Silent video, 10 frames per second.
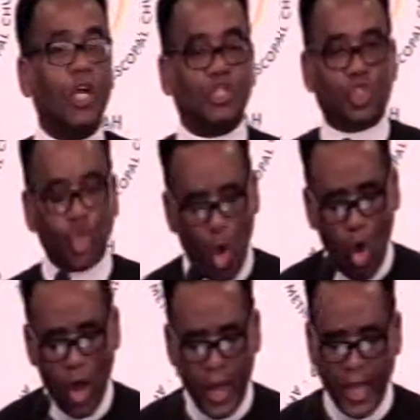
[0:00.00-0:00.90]

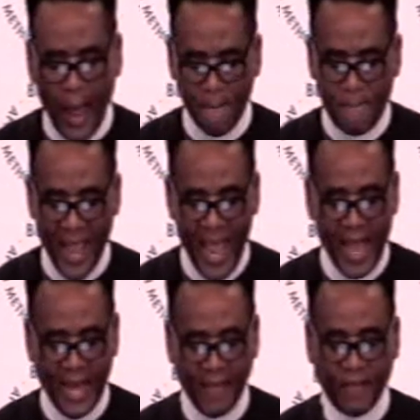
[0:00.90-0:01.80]
joining and
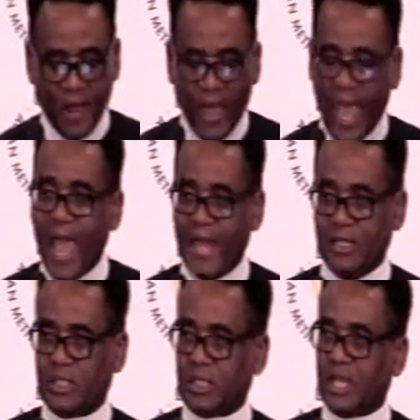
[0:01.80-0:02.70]
banding their
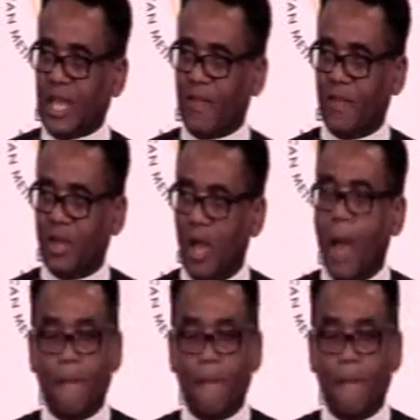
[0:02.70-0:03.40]
hands together,